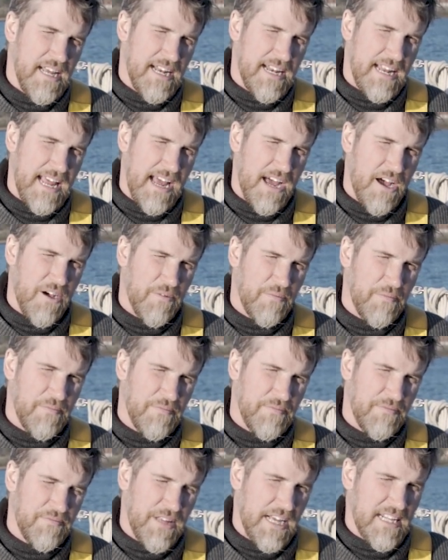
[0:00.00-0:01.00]
Now,
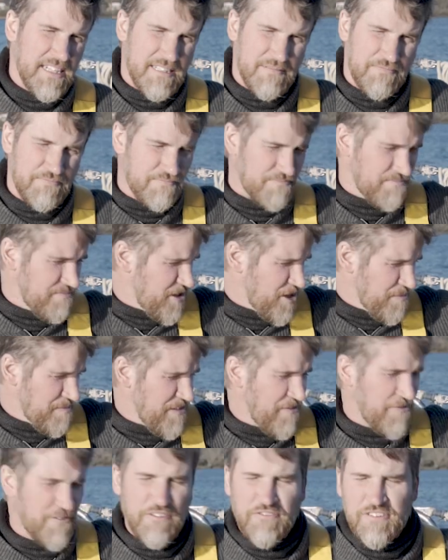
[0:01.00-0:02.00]
that could
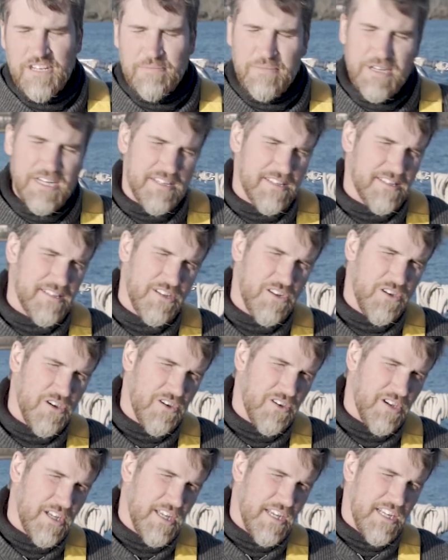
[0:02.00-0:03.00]
be 50 meters
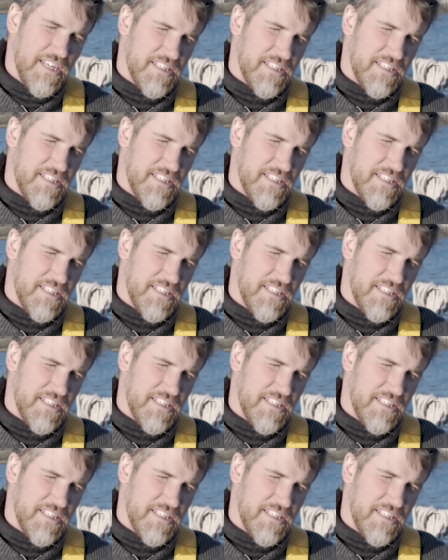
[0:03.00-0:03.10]
long,